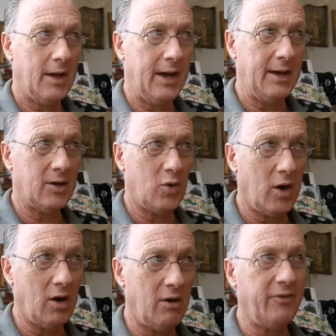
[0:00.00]
And
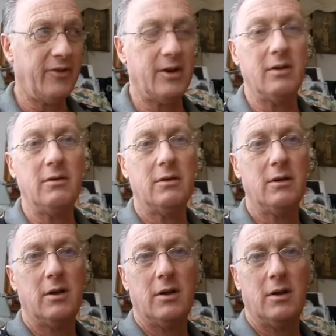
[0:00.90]
quite often,
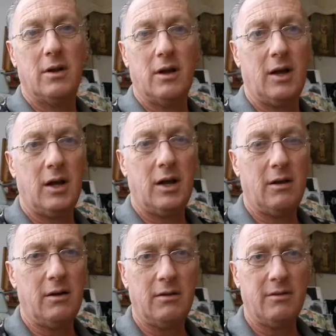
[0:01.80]
they
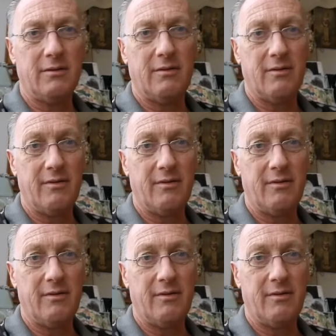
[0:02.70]
don't